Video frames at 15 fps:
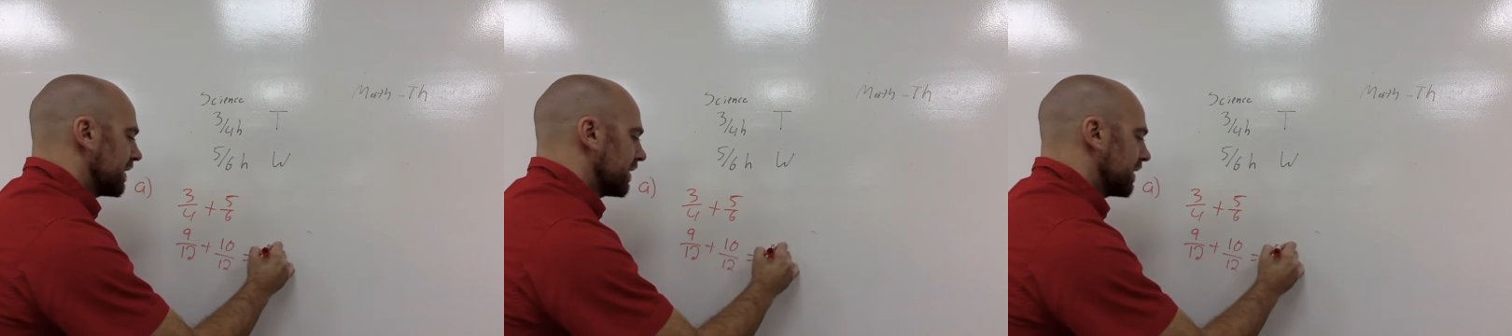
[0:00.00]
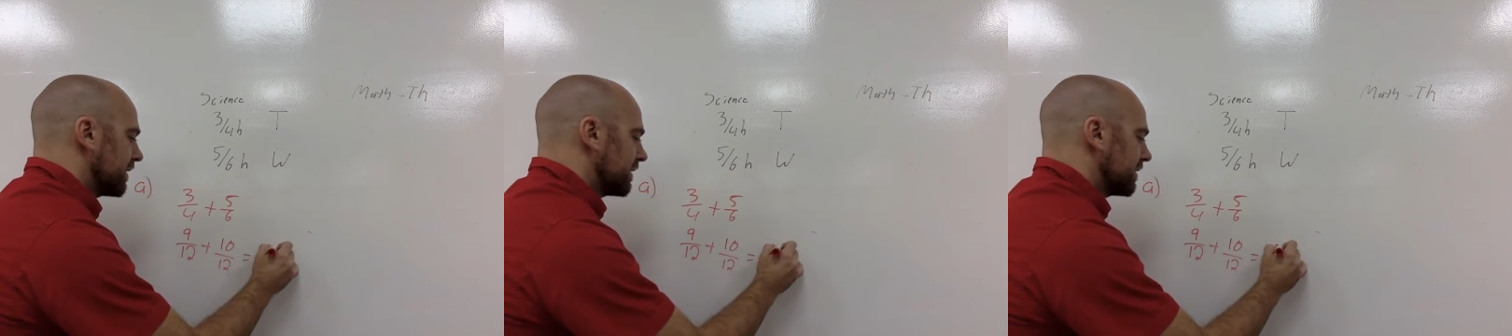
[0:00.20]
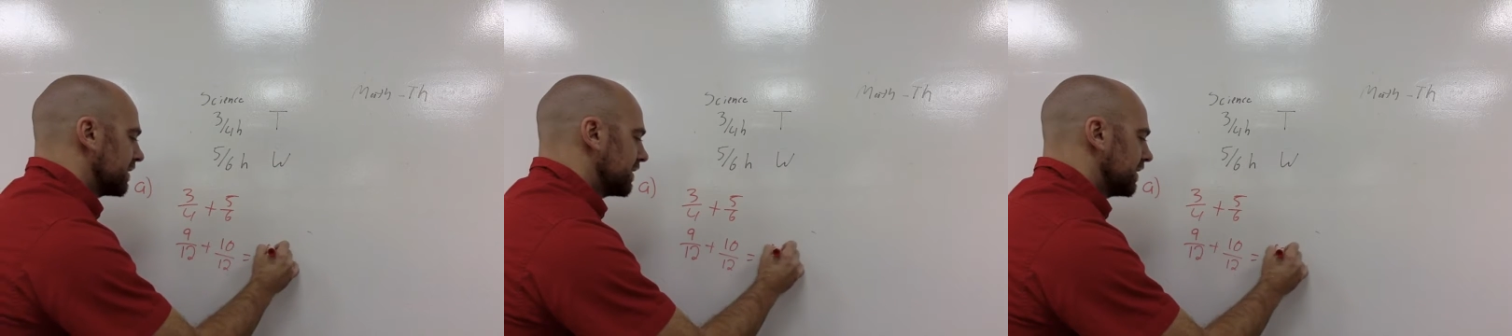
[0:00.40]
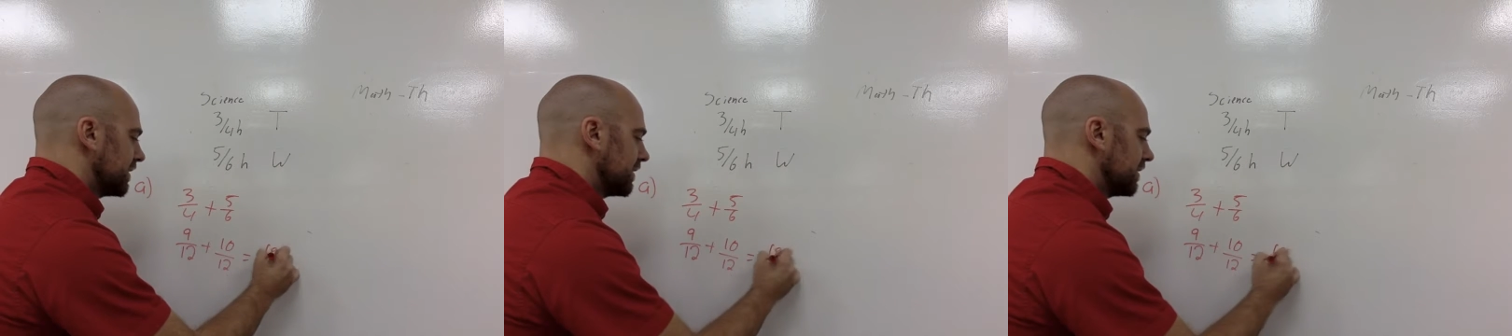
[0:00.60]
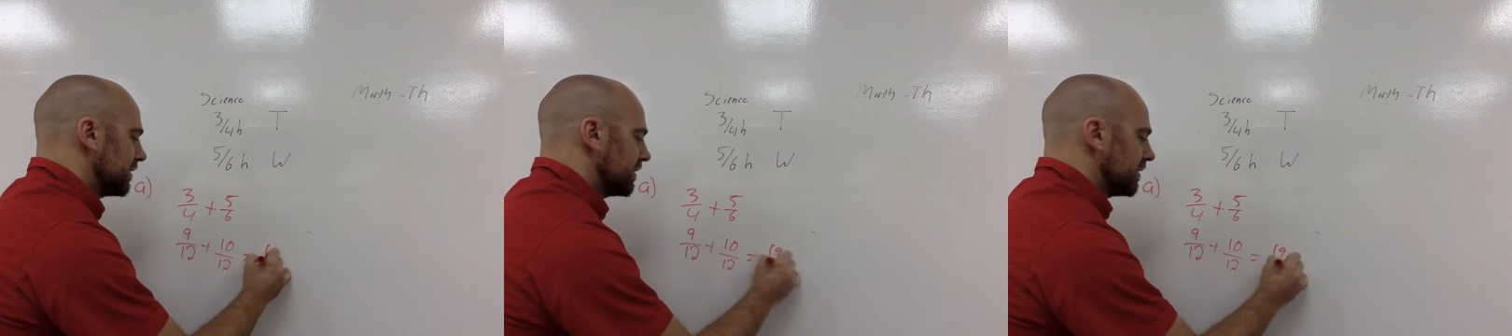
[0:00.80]

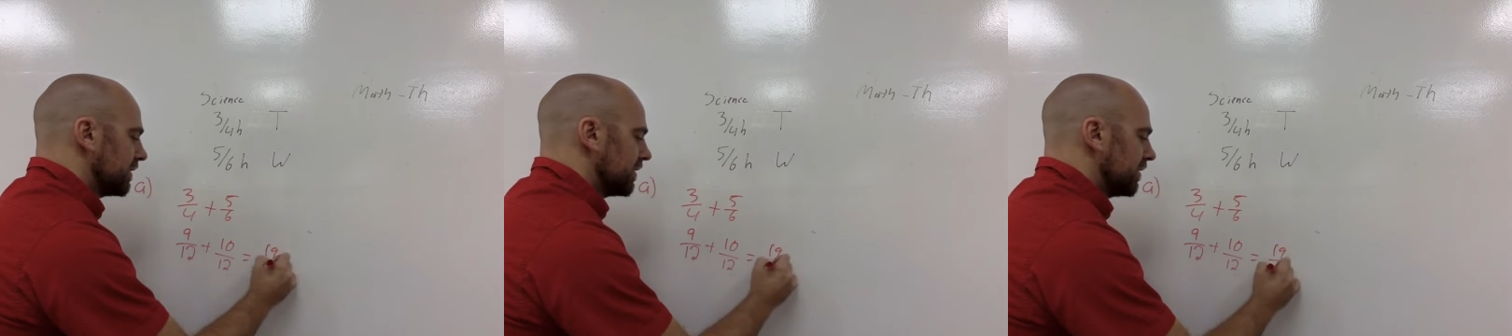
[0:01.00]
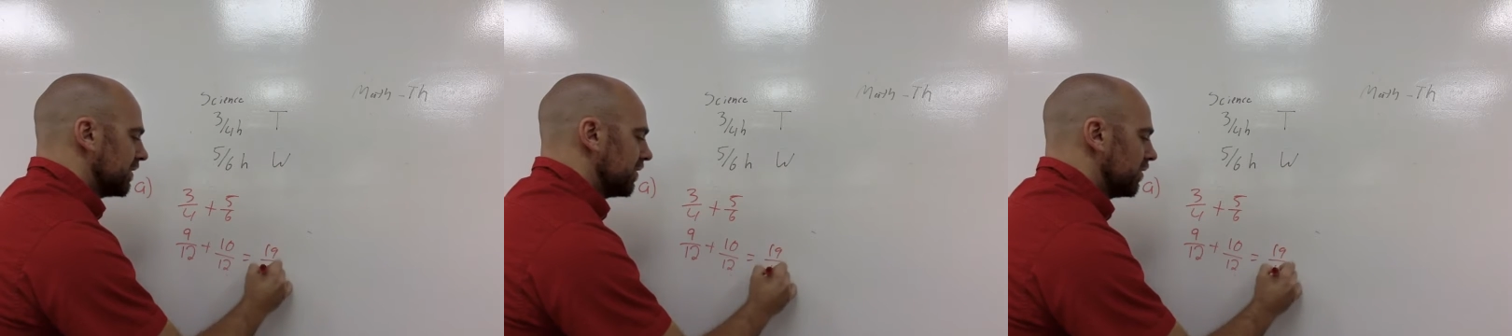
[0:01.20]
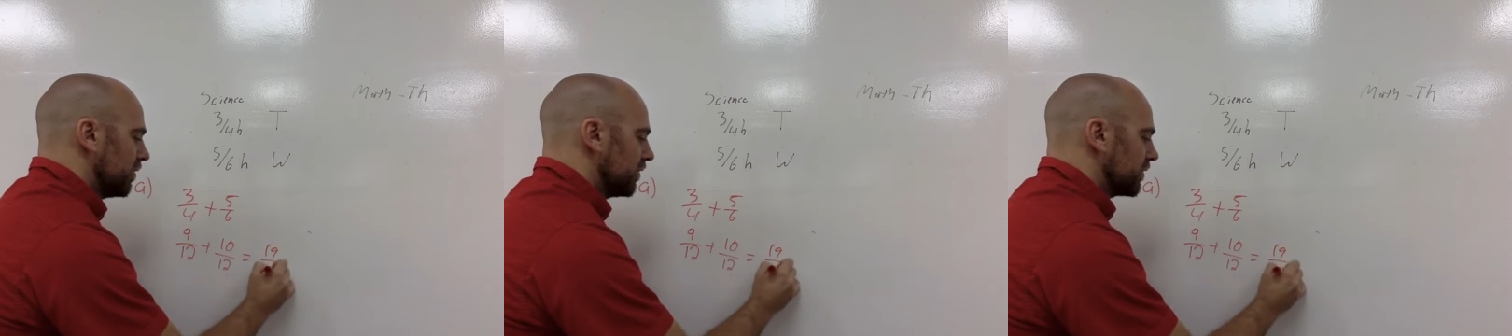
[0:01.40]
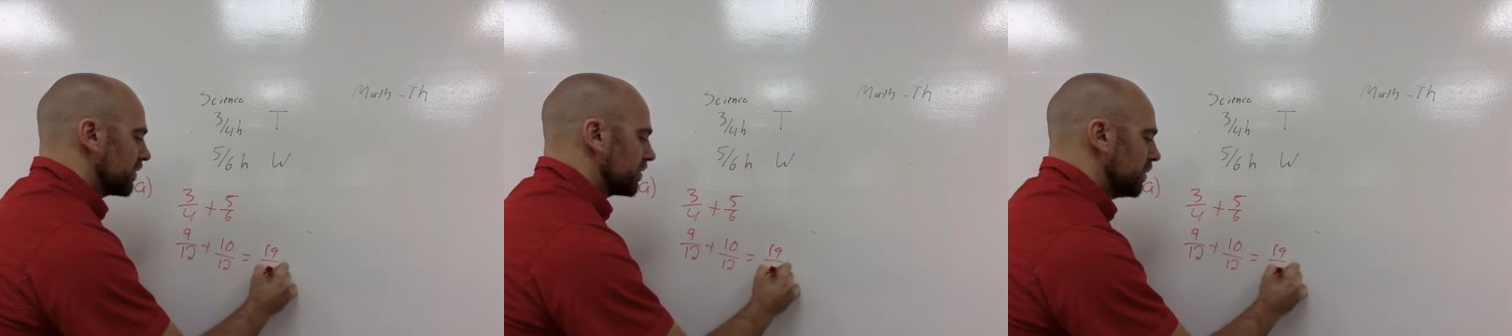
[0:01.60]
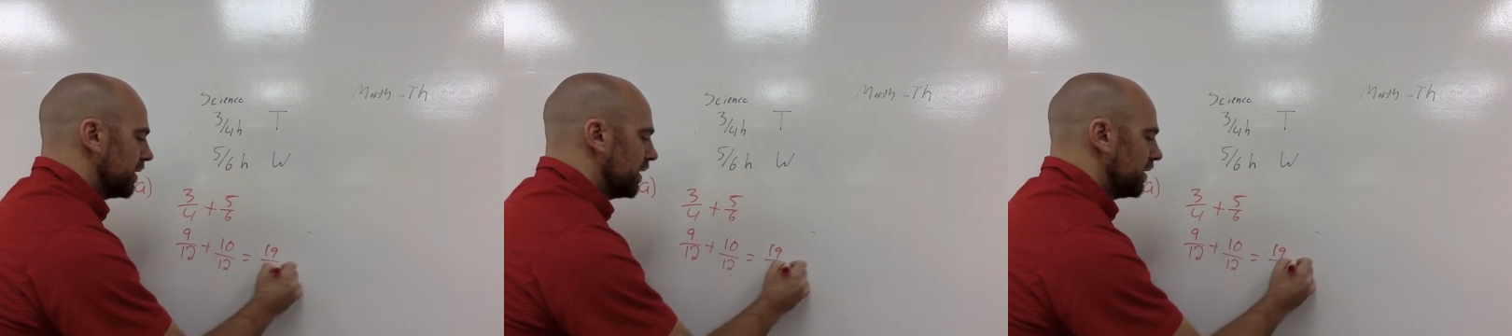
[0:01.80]

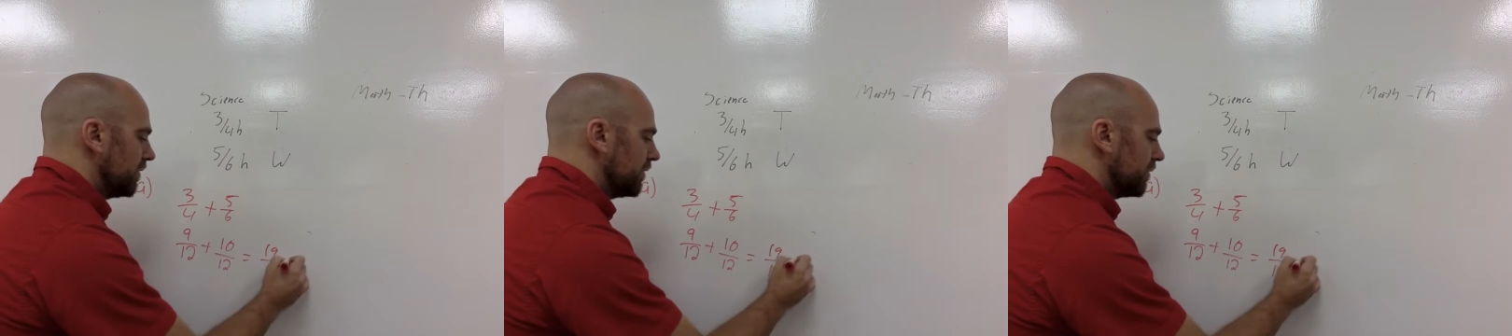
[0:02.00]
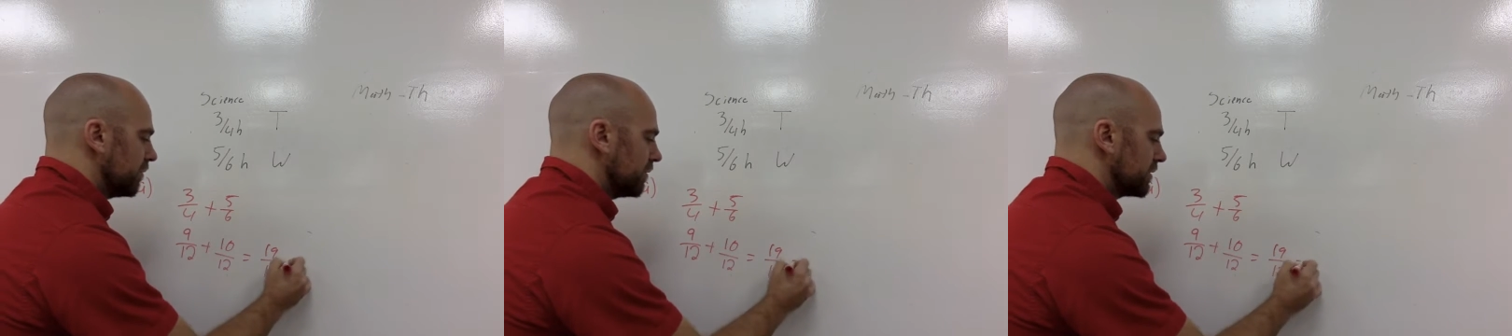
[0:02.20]
19/12,